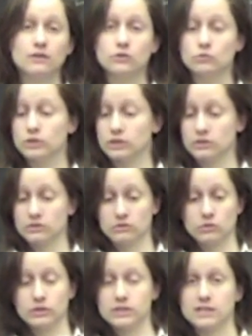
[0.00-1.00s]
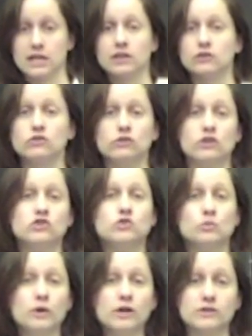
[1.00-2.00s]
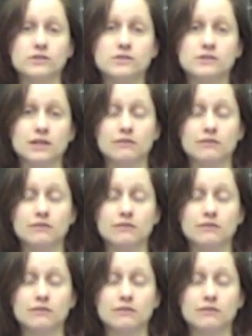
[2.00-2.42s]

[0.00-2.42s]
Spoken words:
you can say it in 2 words,